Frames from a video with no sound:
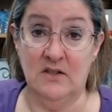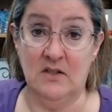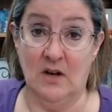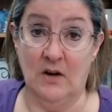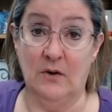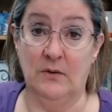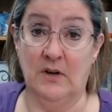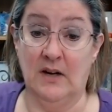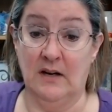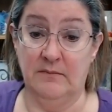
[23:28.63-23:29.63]
So
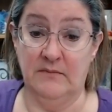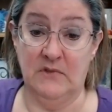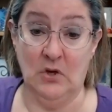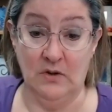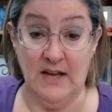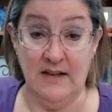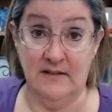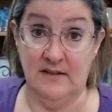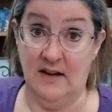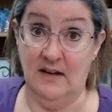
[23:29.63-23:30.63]
don't
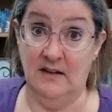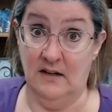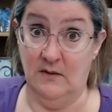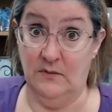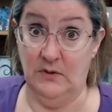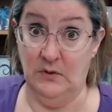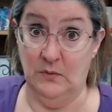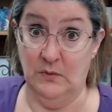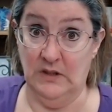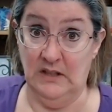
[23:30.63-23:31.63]
hesitate if you
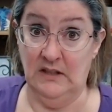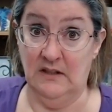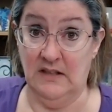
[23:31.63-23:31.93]
really